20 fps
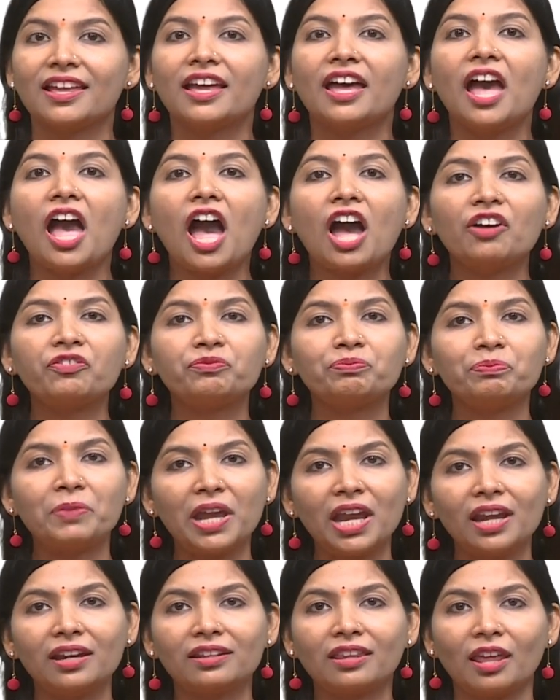have
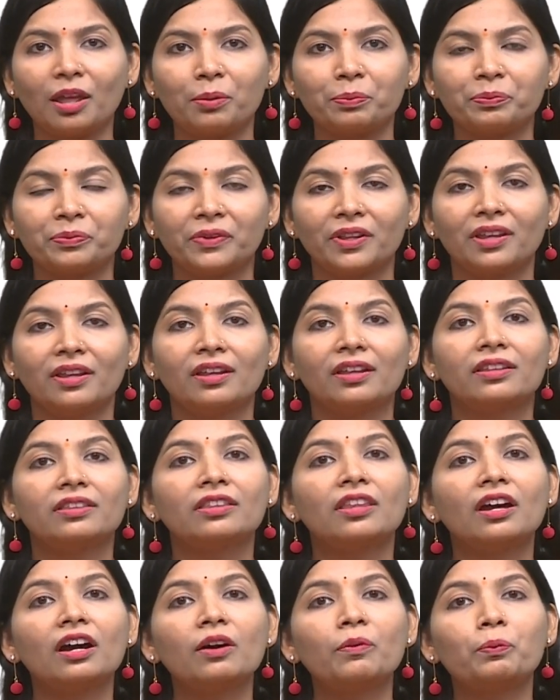made them
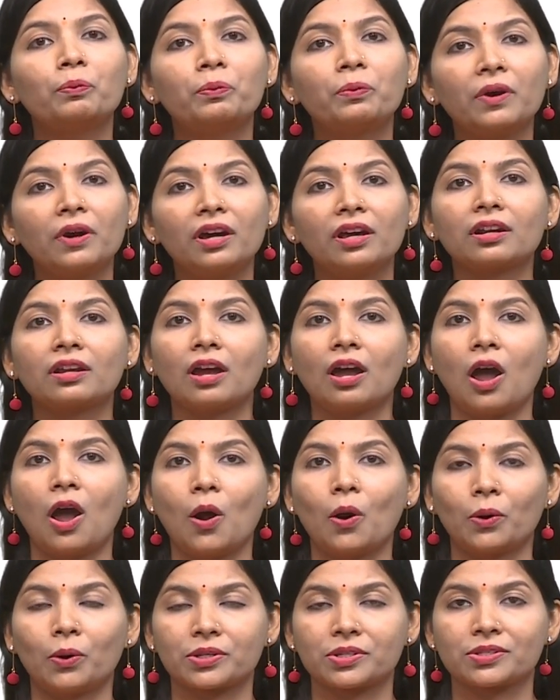the
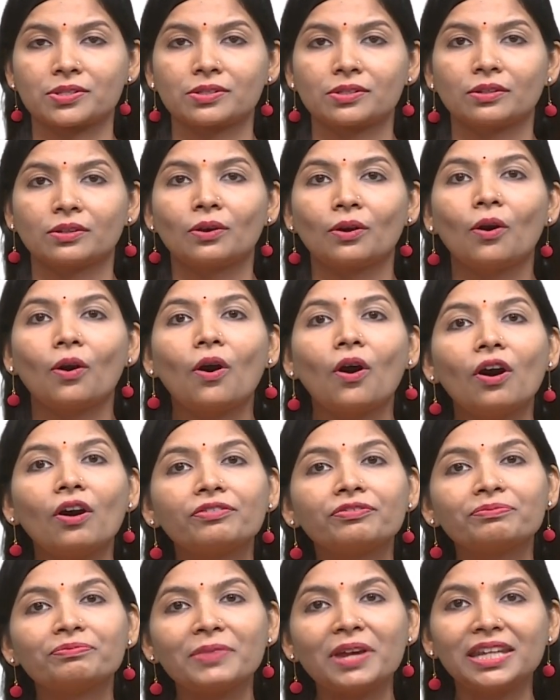workhorse
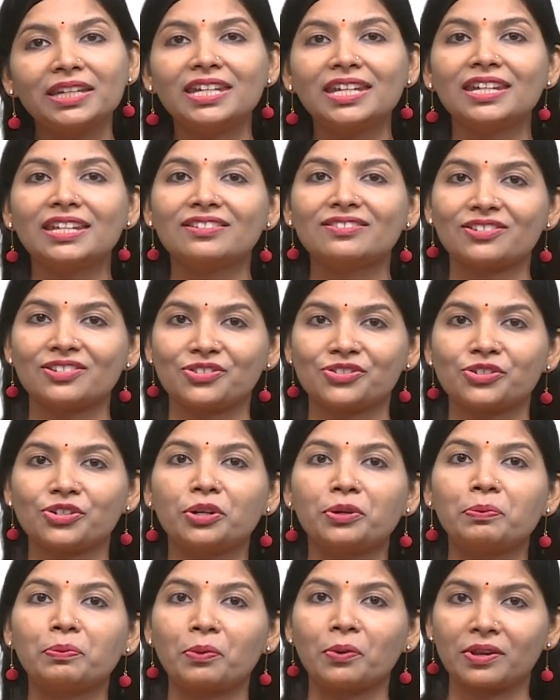of many
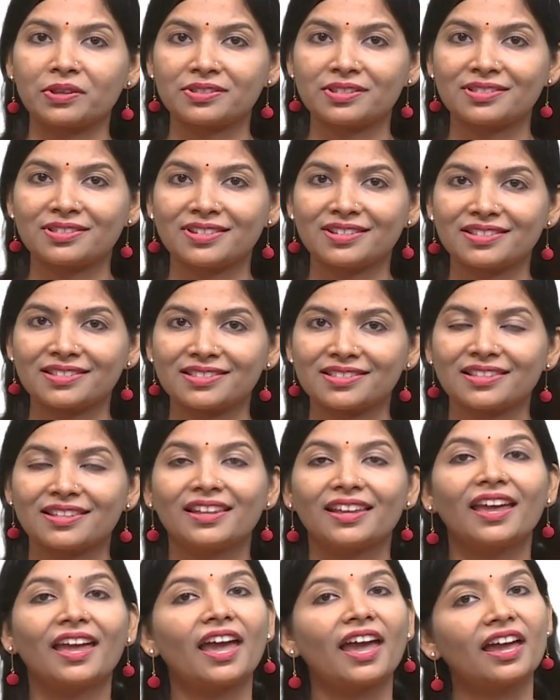industrial processes
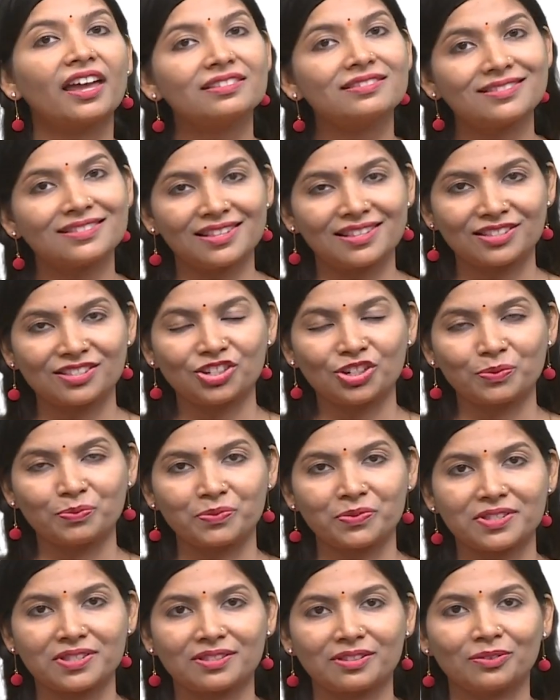and
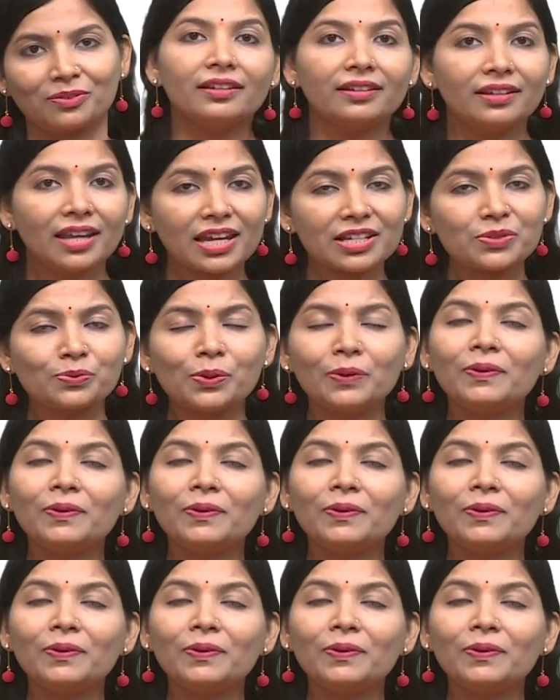systems. Next, we